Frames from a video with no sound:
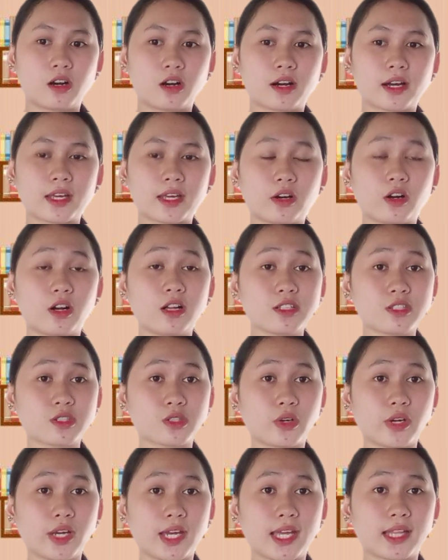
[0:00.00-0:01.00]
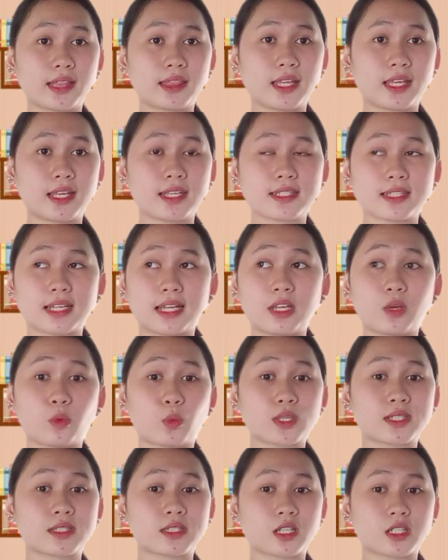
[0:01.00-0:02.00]
Okay, also it is a
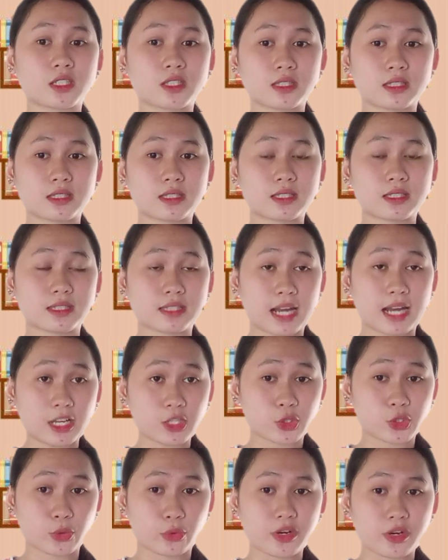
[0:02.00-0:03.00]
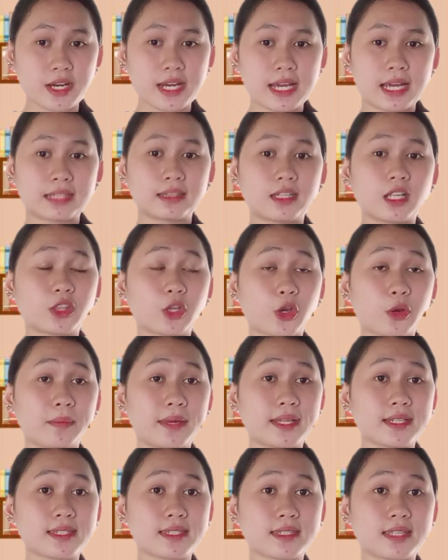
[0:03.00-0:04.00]
linguistic structure
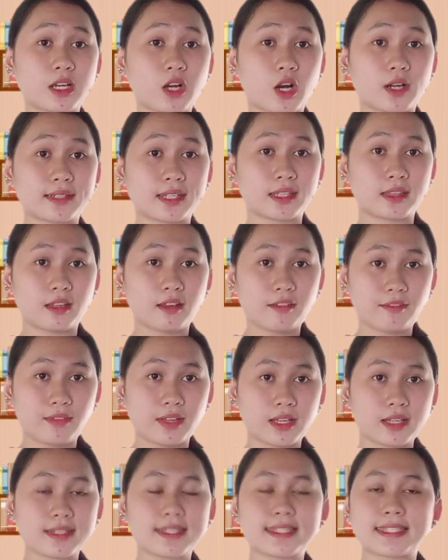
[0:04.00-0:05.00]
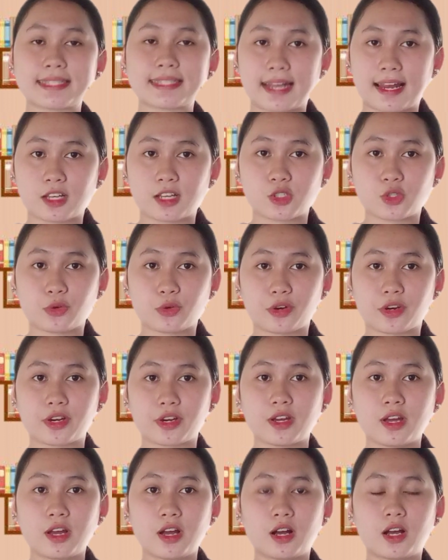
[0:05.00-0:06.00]
determines the cognitive structure.
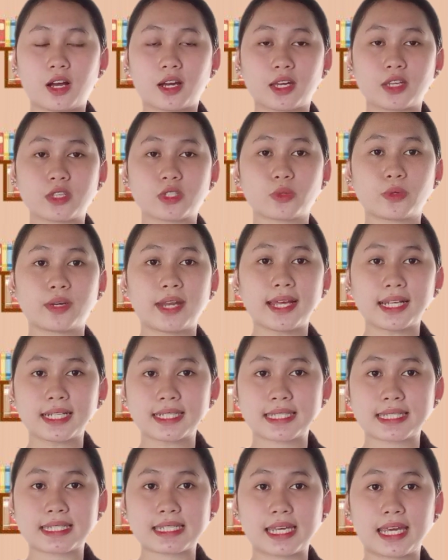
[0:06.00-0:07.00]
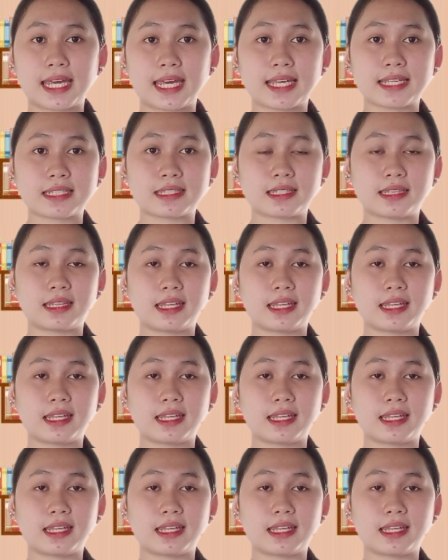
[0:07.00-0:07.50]
Okay, so next is